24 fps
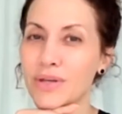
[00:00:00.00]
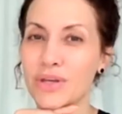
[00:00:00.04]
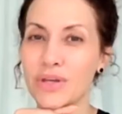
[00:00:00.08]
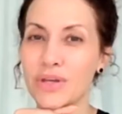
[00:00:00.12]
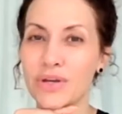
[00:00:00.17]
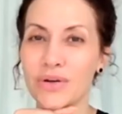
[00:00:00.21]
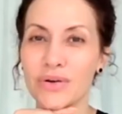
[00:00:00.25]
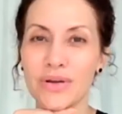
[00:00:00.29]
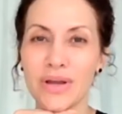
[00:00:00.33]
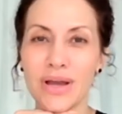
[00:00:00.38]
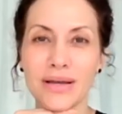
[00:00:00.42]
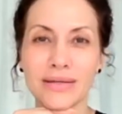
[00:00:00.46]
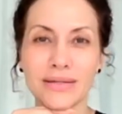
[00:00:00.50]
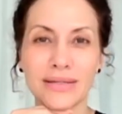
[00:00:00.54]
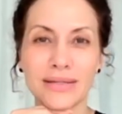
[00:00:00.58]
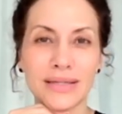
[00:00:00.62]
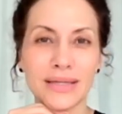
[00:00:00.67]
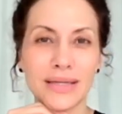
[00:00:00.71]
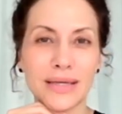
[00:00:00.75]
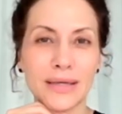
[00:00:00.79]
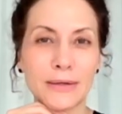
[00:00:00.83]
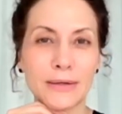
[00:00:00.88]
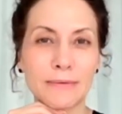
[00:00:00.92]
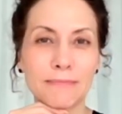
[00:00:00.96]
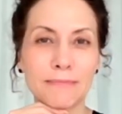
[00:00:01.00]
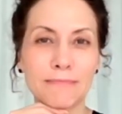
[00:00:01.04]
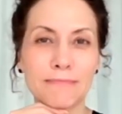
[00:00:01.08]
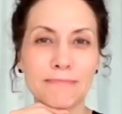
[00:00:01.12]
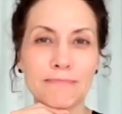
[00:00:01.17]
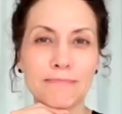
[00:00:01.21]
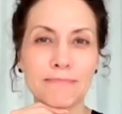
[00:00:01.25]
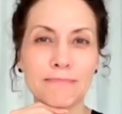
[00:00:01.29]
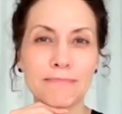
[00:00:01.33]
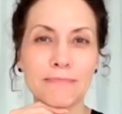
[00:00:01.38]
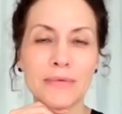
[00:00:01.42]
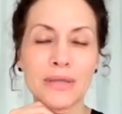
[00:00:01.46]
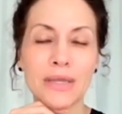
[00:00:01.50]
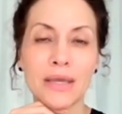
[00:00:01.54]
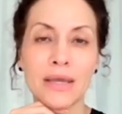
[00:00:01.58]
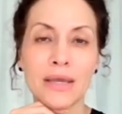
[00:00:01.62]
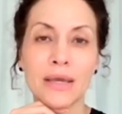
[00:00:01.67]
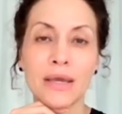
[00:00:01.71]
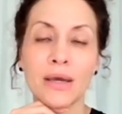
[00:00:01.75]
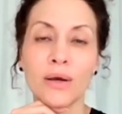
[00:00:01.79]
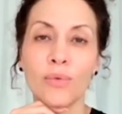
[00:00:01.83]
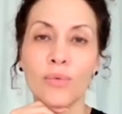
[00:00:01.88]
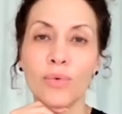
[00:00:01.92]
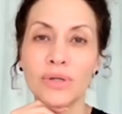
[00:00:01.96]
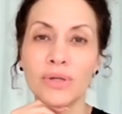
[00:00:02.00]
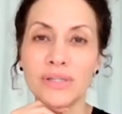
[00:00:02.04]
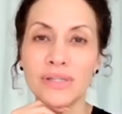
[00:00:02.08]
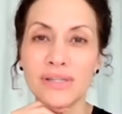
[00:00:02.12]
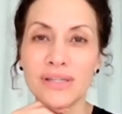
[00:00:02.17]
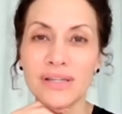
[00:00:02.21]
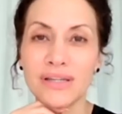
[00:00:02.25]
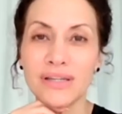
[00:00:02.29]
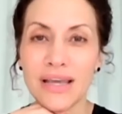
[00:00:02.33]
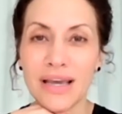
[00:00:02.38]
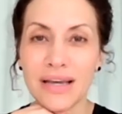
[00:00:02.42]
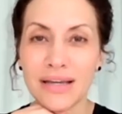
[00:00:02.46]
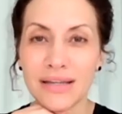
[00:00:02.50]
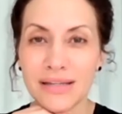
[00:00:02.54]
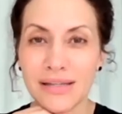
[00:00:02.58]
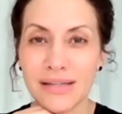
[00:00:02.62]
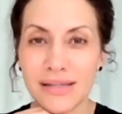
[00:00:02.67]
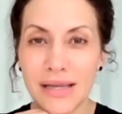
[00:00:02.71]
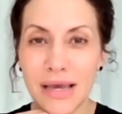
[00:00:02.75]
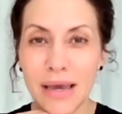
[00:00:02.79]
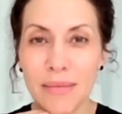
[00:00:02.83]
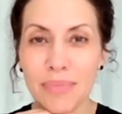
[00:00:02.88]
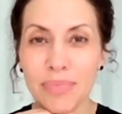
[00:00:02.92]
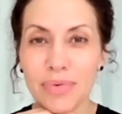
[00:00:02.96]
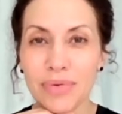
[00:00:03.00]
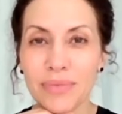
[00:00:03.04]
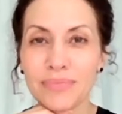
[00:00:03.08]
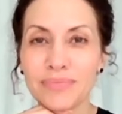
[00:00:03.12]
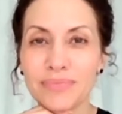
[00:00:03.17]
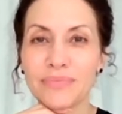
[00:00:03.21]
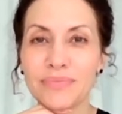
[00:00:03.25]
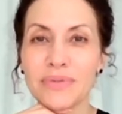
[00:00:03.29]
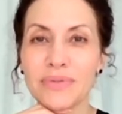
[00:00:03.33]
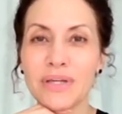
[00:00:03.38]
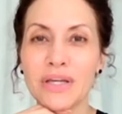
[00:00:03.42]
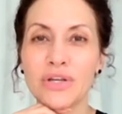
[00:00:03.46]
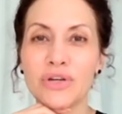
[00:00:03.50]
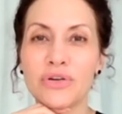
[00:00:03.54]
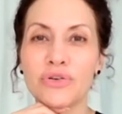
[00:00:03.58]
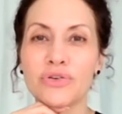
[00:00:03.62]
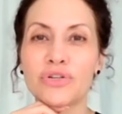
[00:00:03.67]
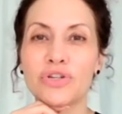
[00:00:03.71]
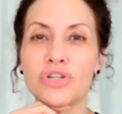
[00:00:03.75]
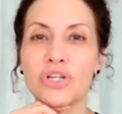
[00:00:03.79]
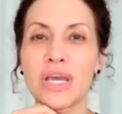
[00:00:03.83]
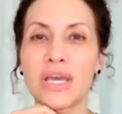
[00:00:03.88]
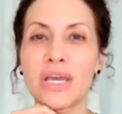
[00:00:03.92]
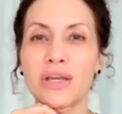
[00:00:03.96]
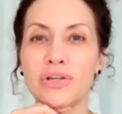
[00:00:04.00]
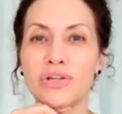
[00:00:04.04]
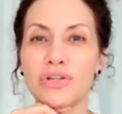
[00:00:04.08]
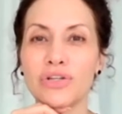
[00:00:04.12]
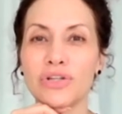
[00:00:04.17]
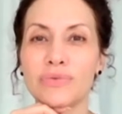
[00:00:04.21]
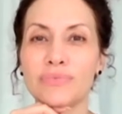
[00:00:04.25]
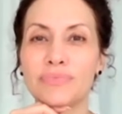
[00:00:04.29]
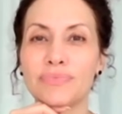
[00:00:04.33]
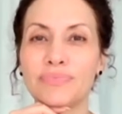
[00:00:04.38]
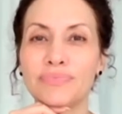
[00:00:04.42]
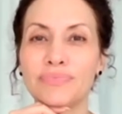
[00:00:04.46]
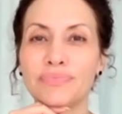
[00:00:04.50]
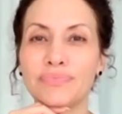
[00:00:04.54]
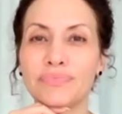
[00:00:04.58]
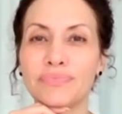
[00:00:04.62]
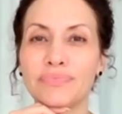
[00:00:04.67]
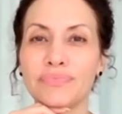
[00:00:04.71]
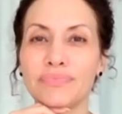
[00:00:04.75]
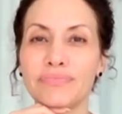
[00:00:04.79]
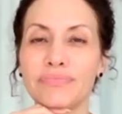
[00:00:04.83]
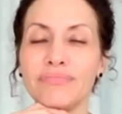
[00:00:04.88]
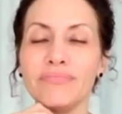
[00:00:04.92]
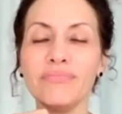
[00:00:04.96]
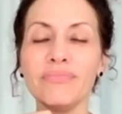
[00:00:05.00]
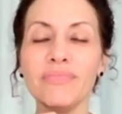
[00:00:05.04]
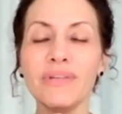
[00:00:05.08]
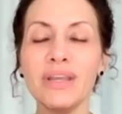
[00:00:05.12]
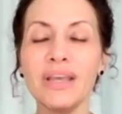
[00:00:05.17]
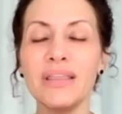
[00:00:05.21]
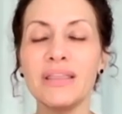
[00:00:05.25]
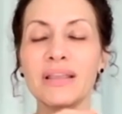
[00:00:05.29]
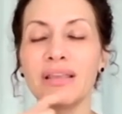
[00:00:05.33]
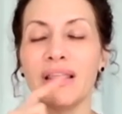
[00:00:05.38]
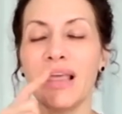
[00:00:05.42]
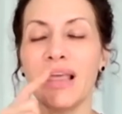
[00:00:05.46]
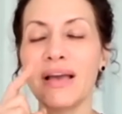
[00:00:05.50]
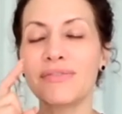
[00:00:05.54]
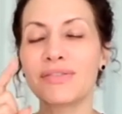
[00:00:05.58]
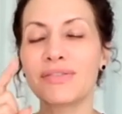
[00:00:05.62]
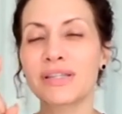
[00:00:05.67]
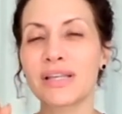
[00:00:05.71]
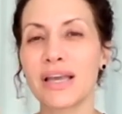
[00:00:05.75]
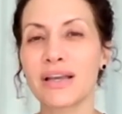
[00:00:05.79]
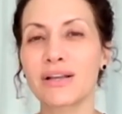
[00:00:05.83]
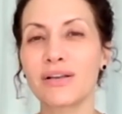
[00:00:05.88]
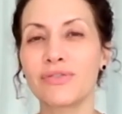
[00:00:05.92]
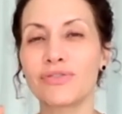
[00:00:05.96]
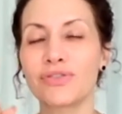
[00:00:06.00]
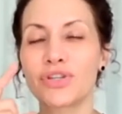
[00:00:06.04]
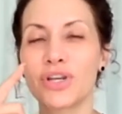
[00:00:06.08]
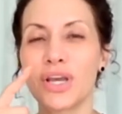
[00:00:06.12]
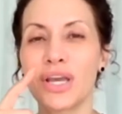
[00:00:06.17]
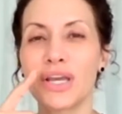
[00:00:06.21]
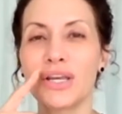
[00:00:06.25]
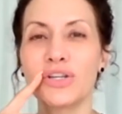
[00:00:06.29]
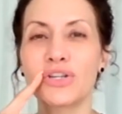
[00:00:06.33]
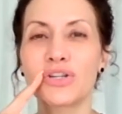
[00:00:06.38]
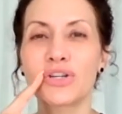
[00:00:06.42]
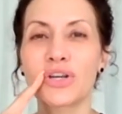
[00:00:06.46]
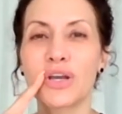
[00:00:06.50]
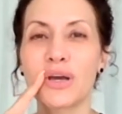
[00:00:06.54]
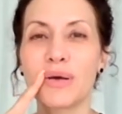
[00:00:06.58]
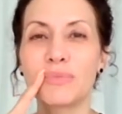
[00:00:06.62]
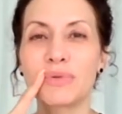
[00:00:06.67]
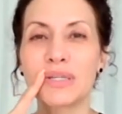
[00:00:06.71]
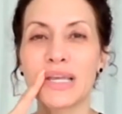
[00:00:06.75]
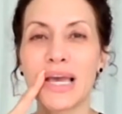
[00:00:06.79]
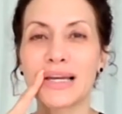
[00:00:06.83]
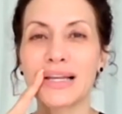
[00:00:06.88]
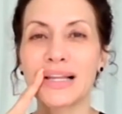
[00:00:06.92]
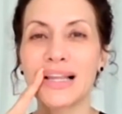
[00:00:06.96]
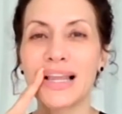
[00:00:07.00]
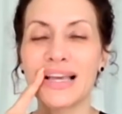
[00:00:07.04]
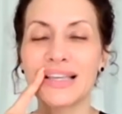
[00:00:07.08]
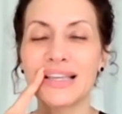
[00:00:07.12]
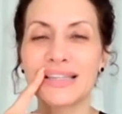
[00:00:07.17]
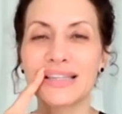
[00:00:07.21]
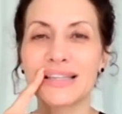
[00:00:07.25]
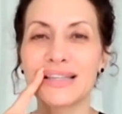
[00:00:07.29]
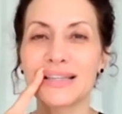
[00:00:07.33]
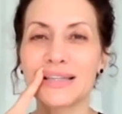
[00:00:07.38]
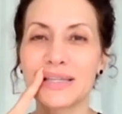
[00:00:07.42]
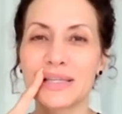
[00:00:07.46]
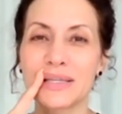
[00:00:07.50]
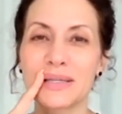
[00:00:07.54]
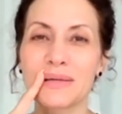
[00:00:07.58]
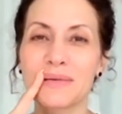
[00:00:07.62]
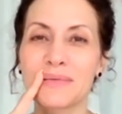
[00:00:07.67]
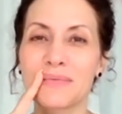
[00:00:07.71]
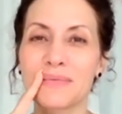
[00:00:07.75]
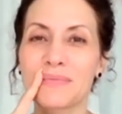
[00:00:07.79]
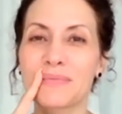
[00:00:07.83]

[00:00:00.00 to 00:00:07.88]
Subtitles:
Curiosity. What's the next step in your change? In the life cycle of change comes adolescence.